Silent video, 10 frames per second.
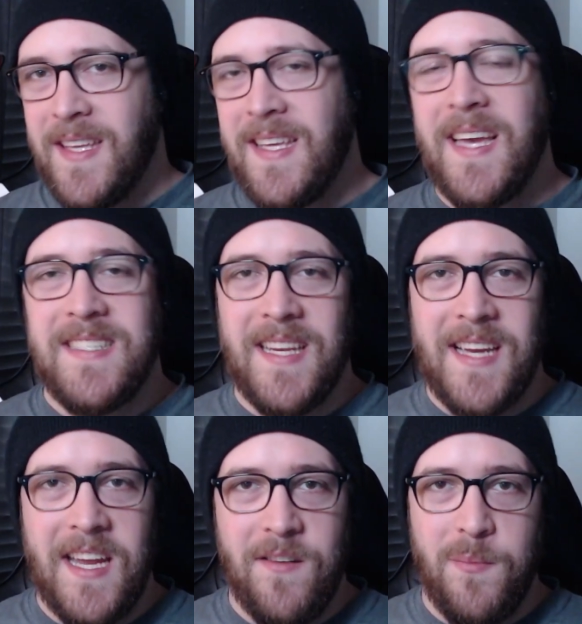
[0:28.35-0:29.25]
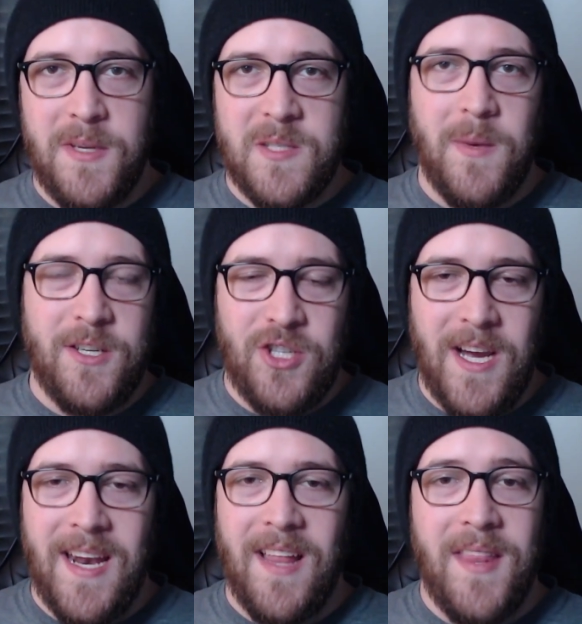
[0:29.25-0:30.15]
guess I kind of missed my
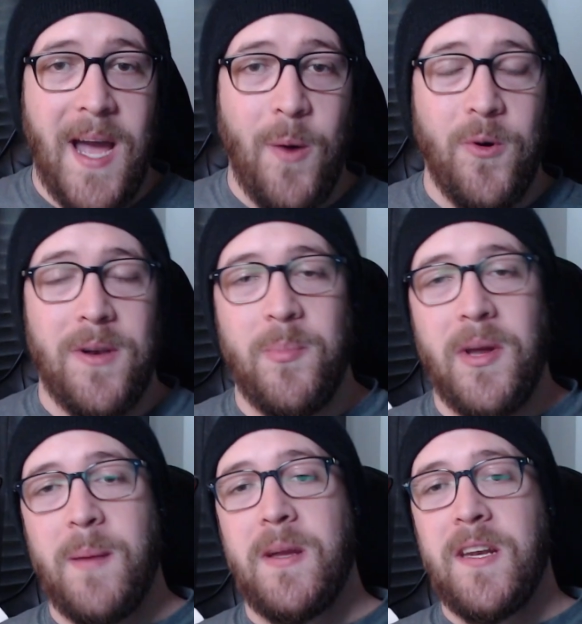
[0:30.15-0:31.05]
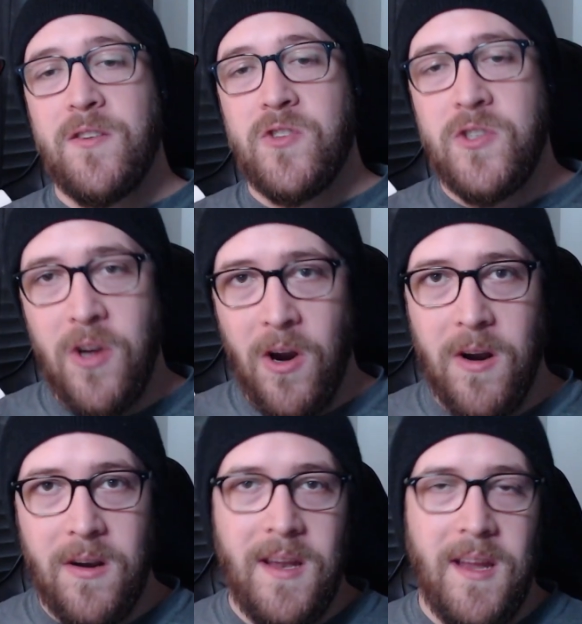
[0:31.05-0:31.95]
shot on that one. But I'm going to
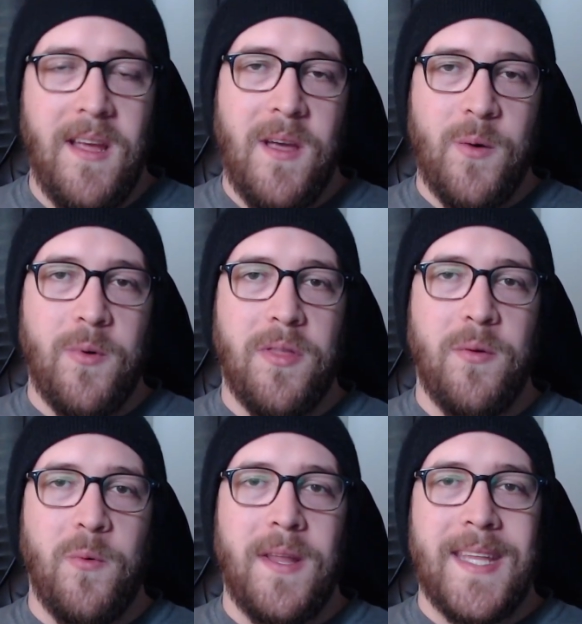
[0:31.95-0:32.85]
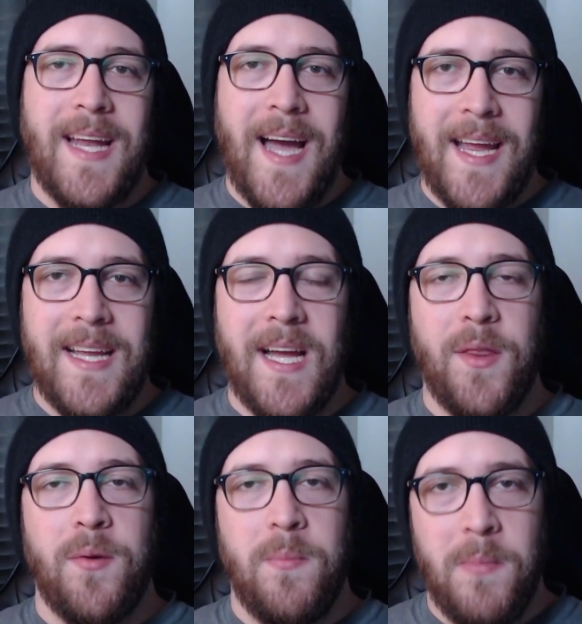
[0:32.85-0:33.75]
start with the one that I got
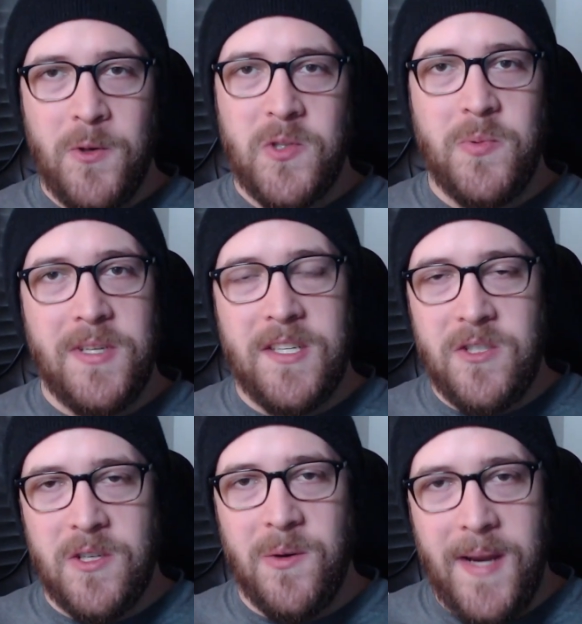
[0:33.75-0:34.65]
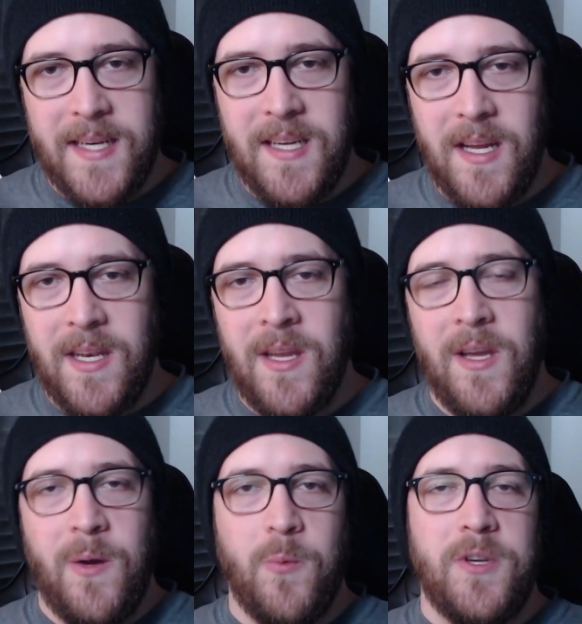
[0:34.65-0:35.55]
the most predictions correct on,
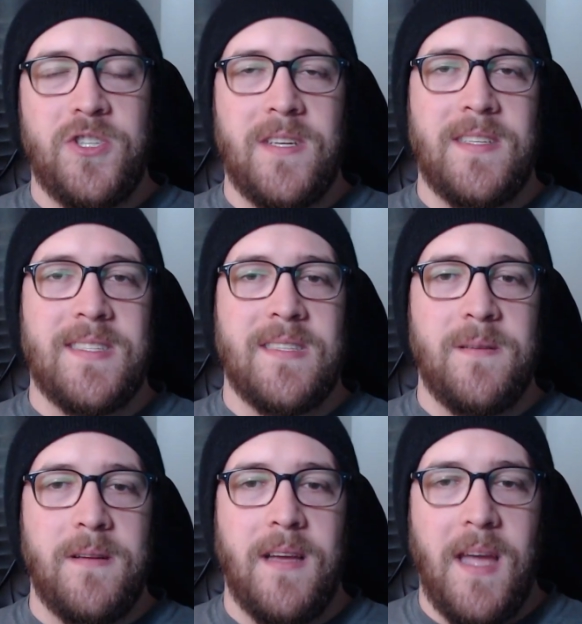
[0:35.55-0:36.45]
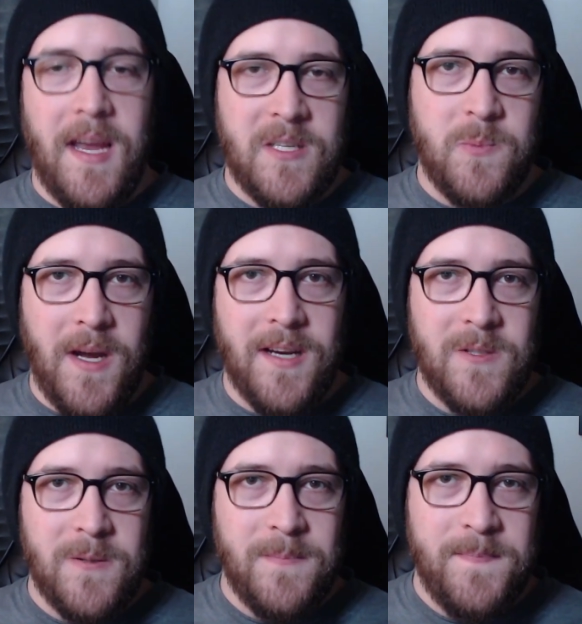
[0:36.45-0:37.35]
which is Xbox.